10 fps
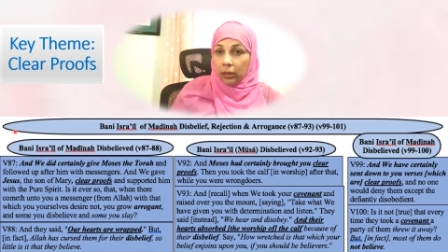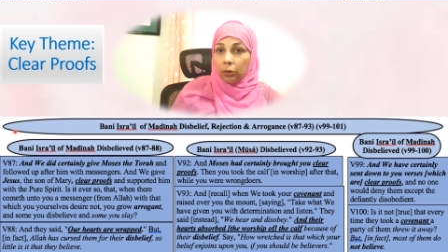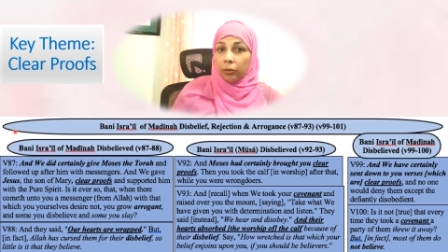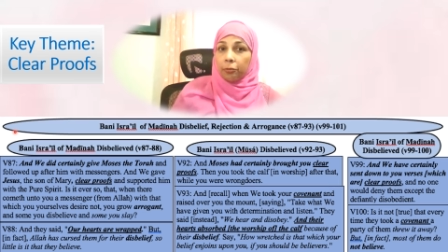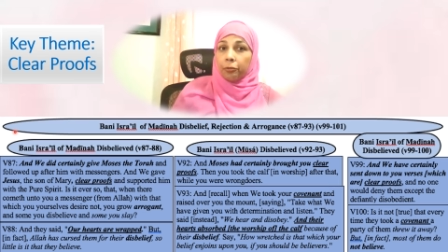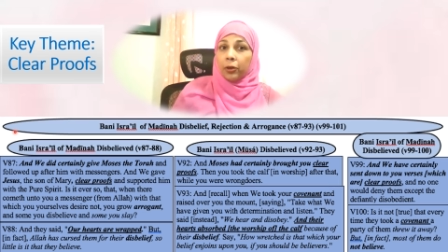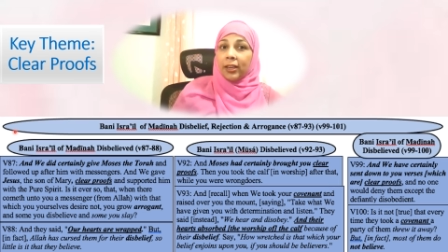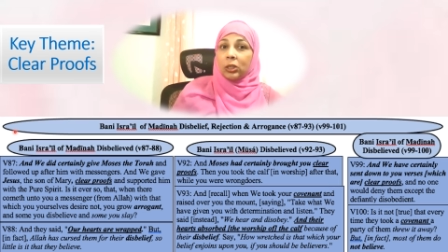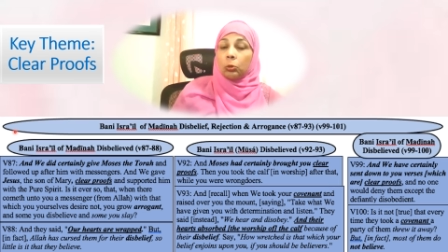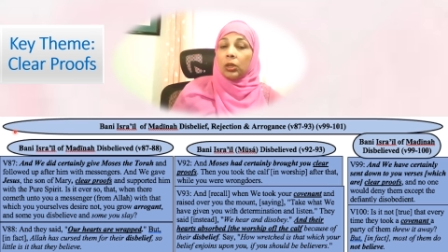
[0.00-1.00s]
referring
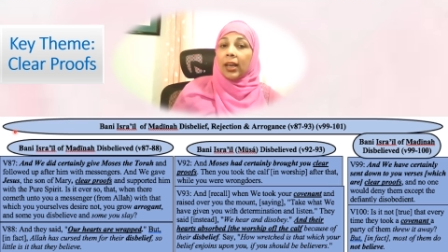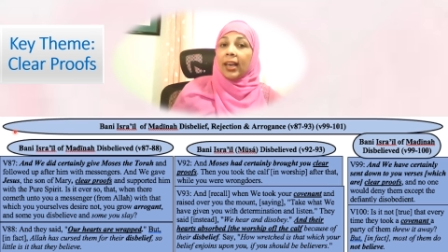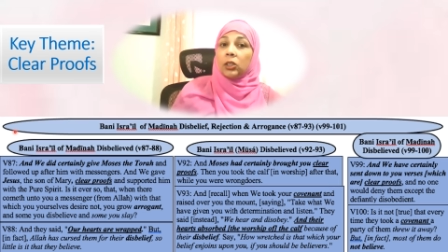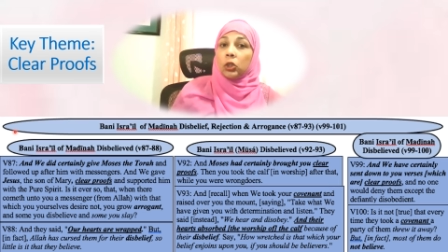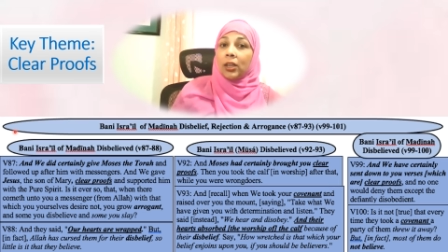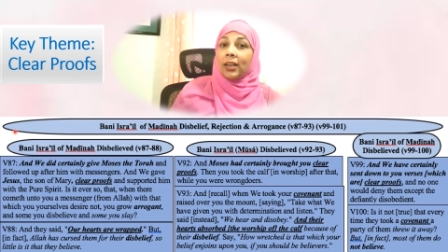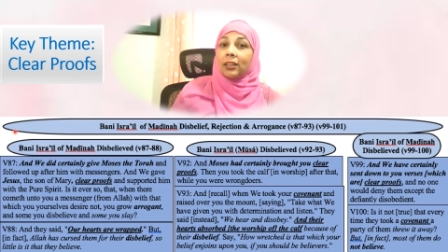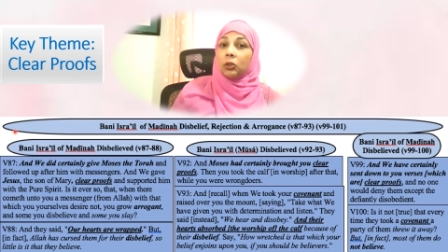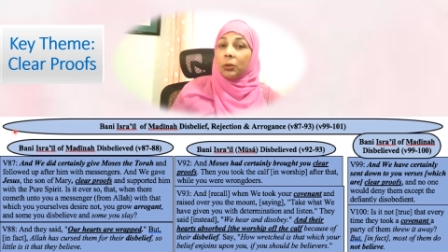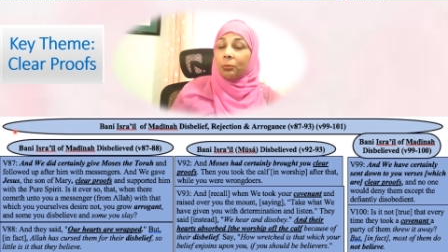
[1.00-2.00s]
to the angel
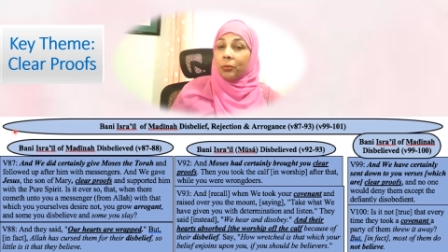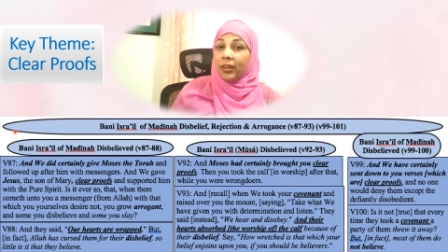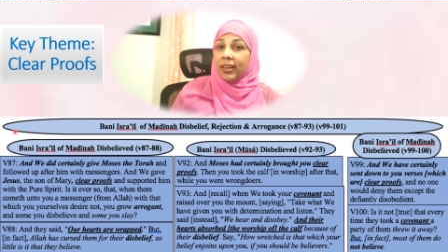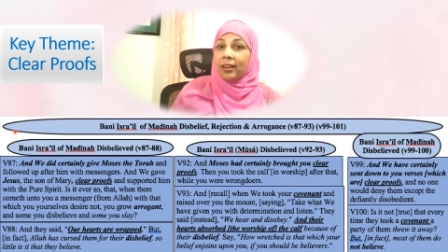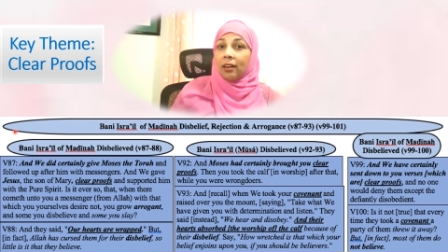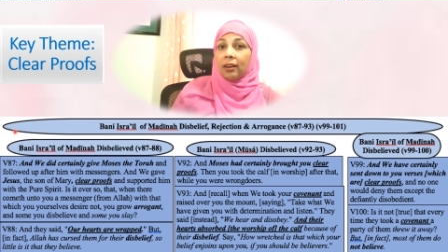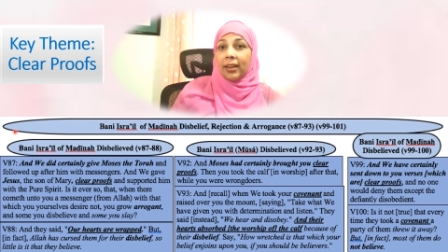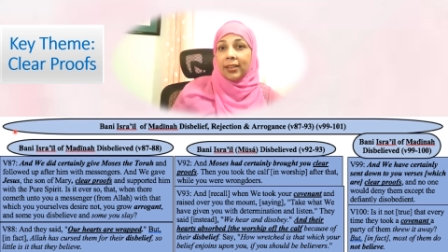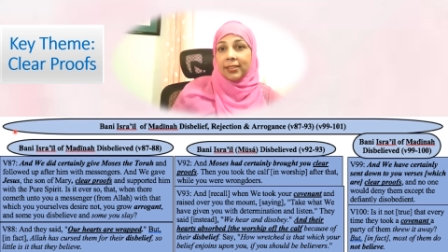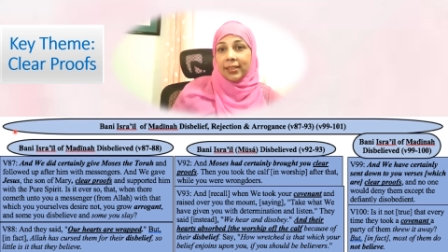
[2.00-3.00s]
Jibreel
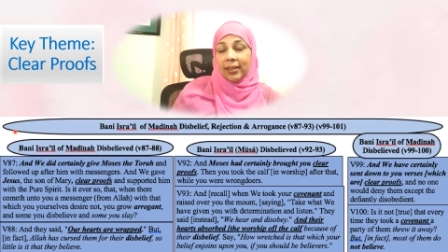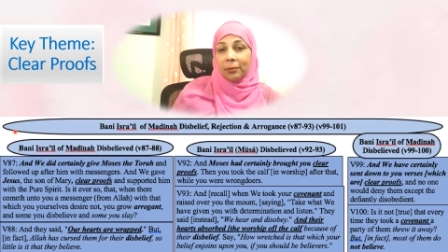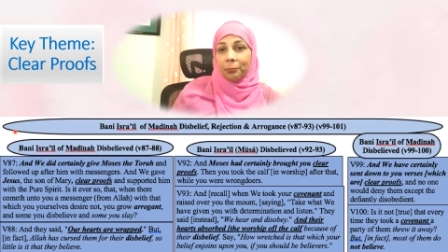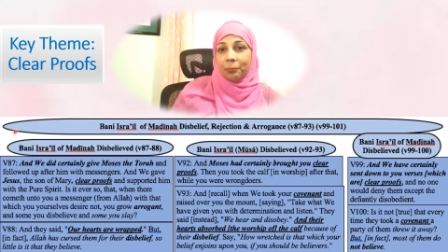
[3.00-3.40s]
alayhi salam,